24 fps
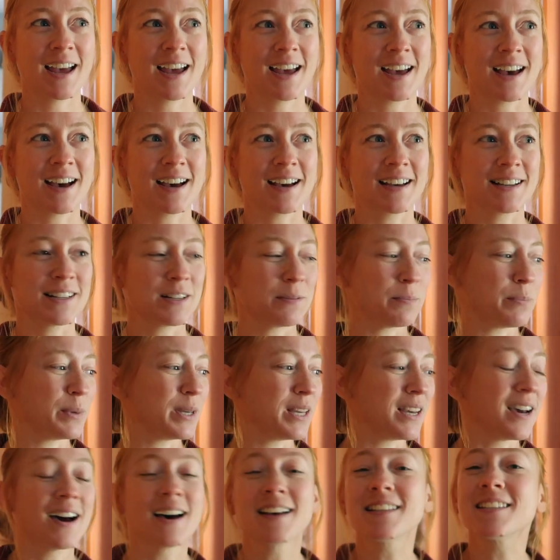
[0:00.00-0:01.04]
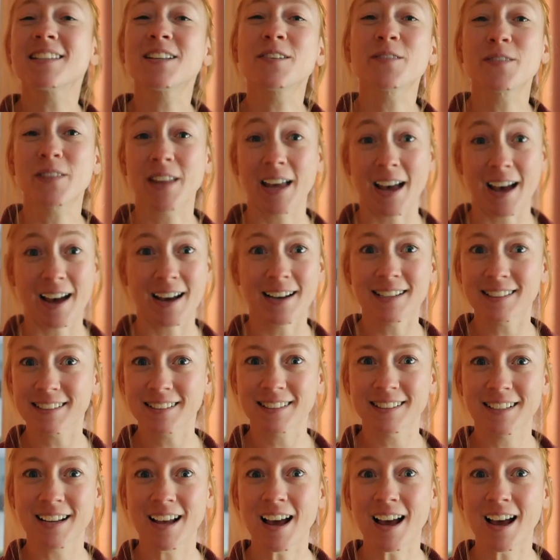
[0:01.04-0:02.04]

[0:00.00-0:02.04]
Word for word: and because of that,